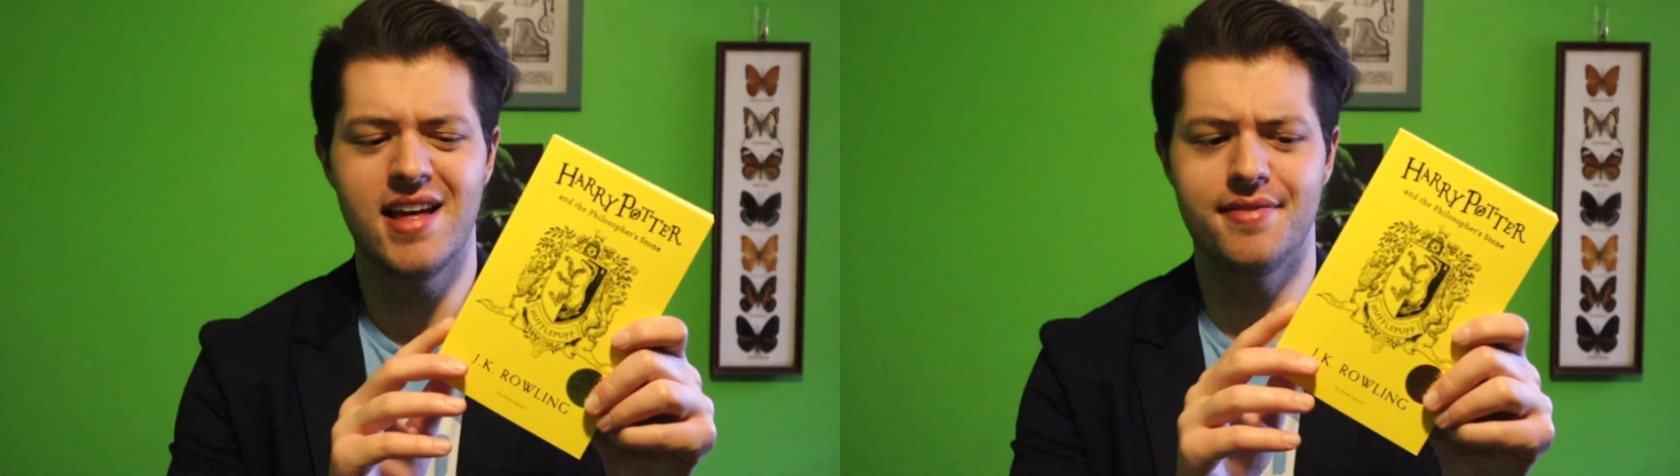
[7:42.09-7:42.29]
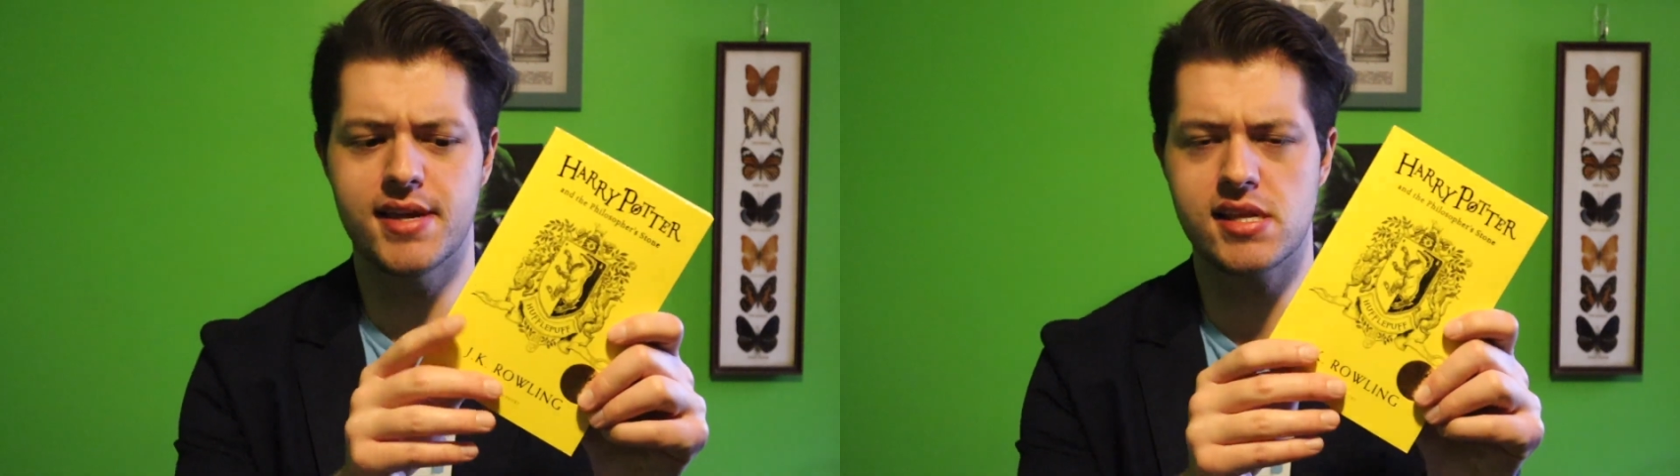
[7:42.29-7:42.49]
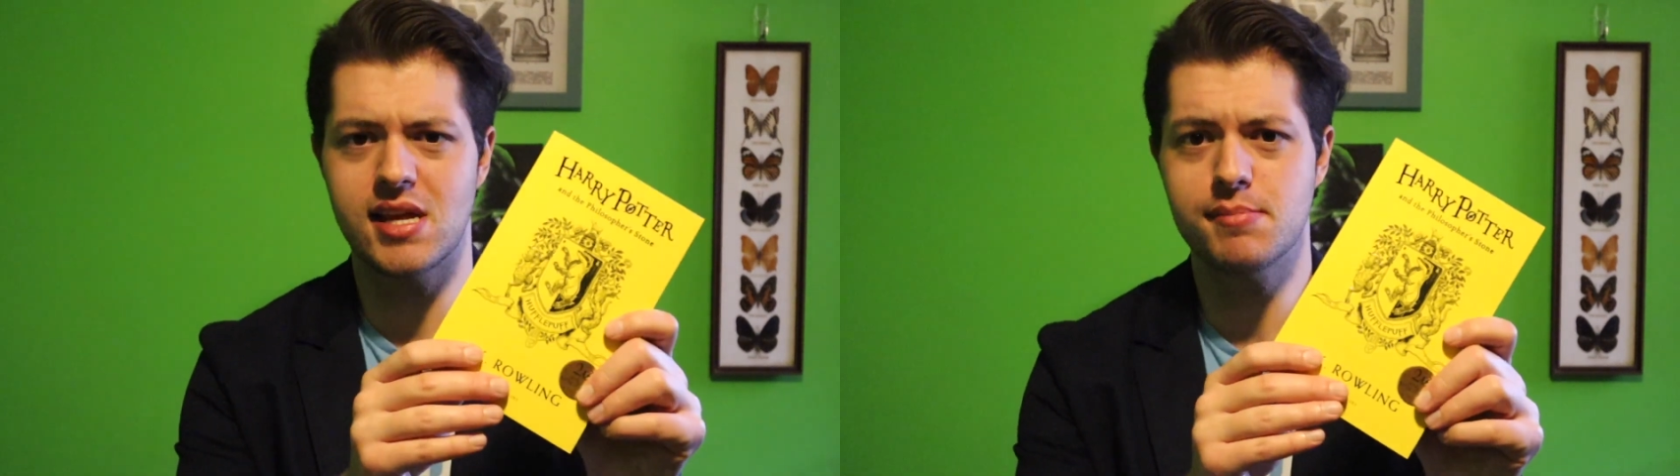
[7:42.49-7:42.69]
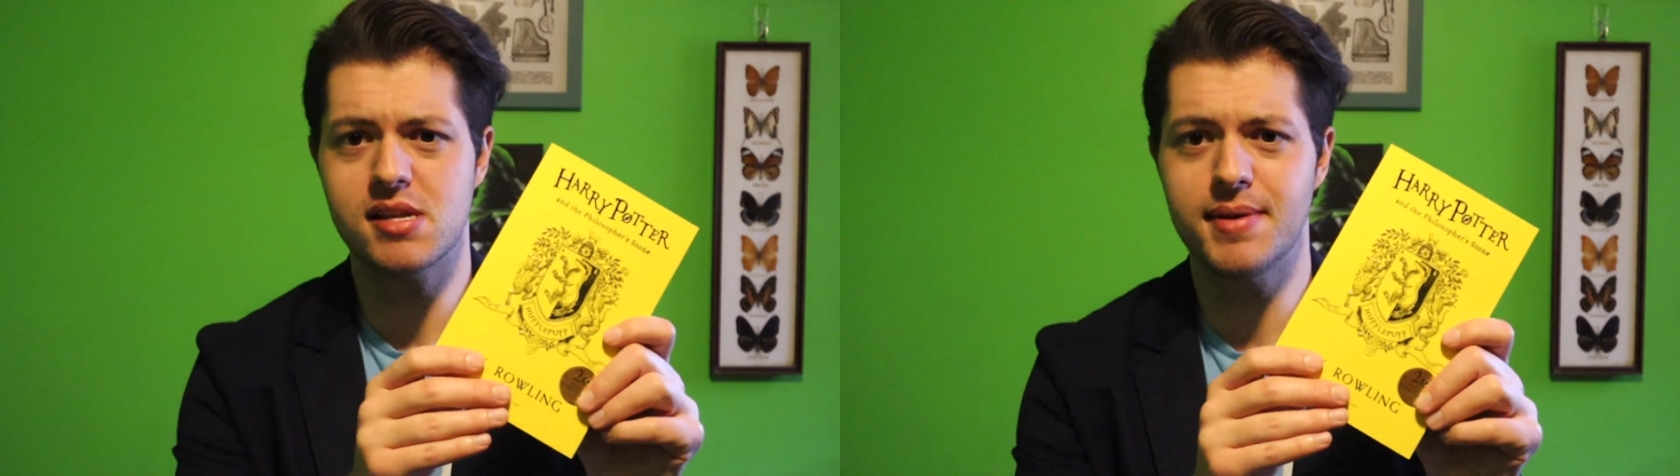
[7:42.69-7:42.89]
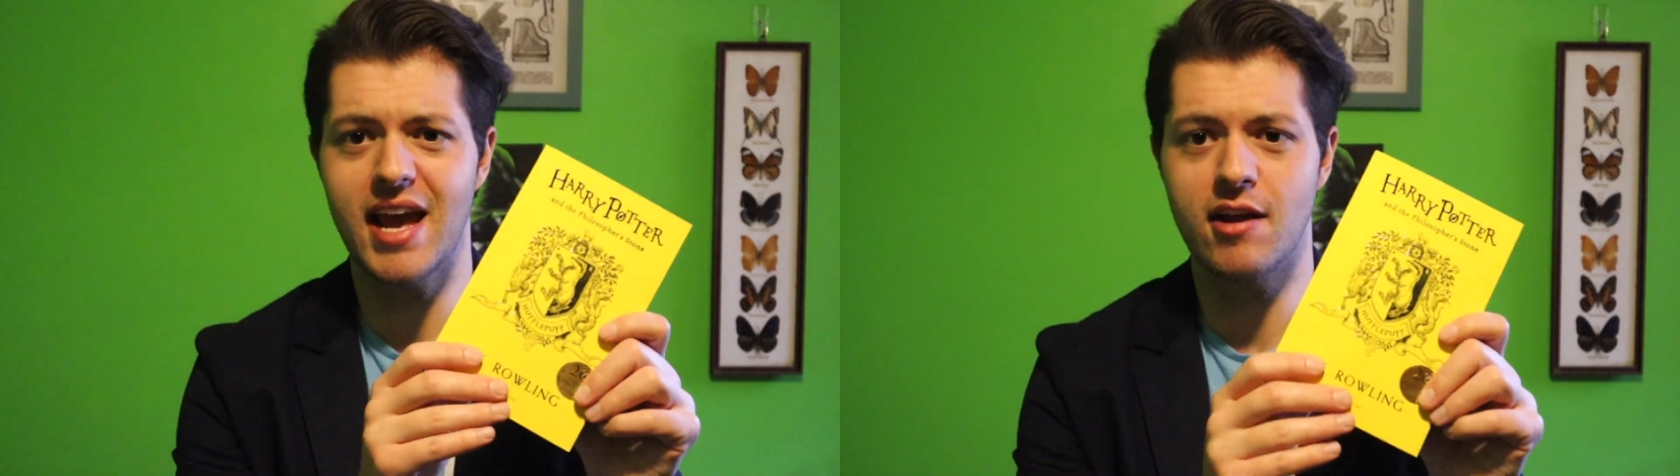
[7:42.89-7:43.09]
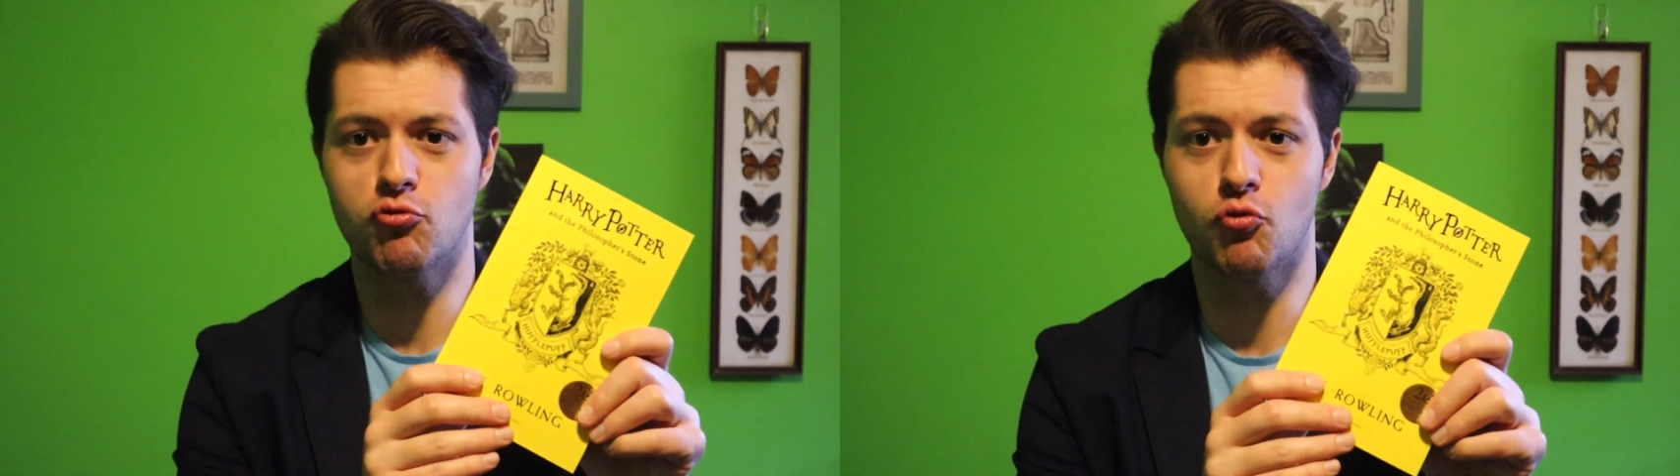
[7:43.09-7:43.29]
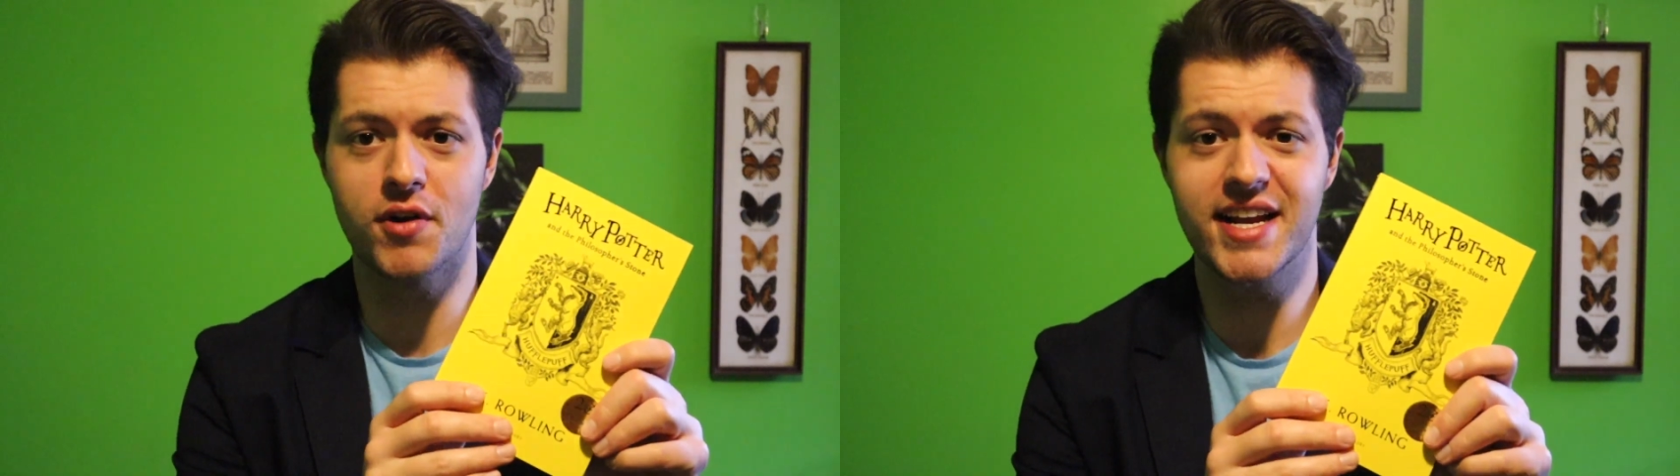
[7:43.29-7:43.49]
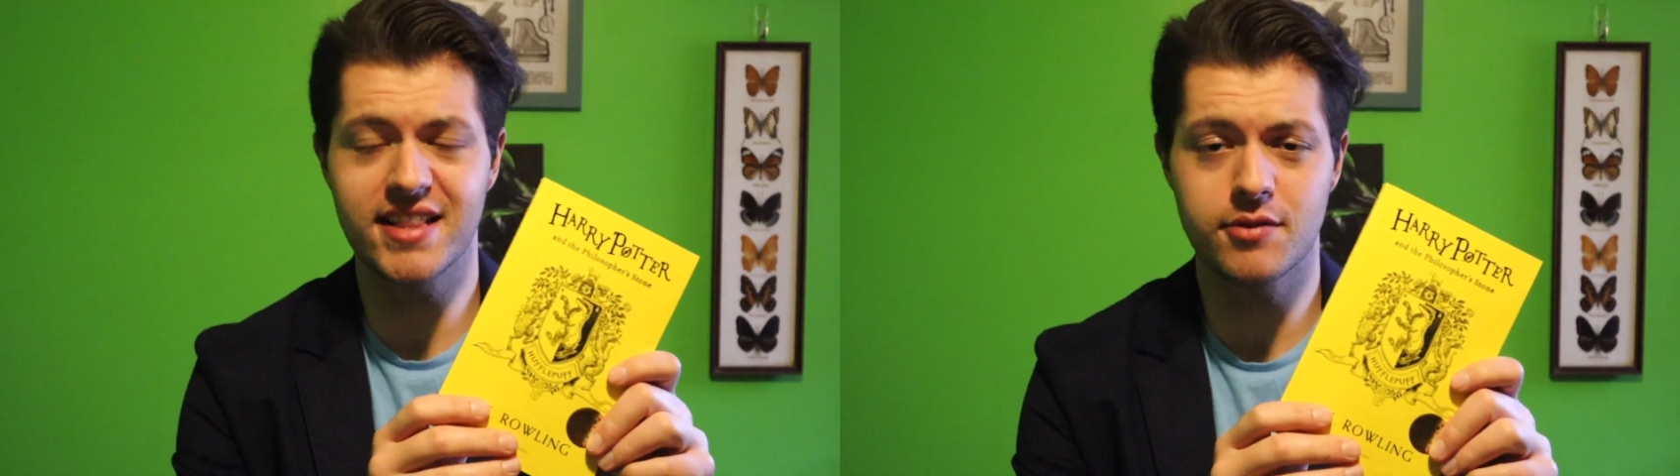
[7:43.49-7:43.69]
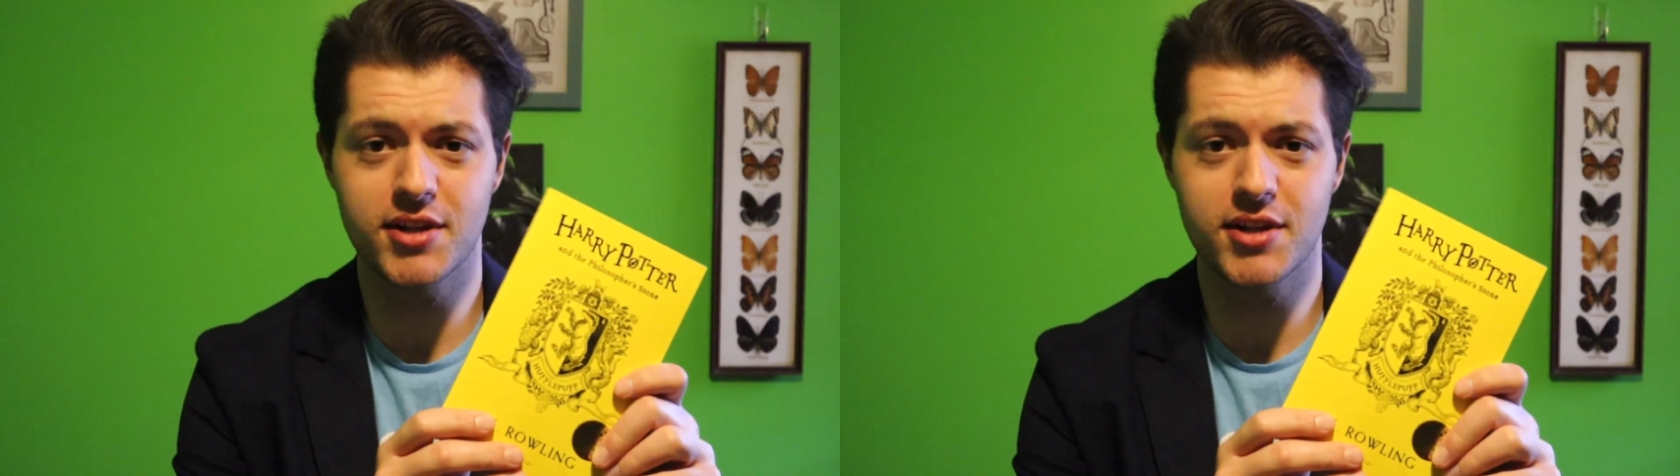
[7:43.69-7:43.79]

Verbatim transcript: this seems to be a really,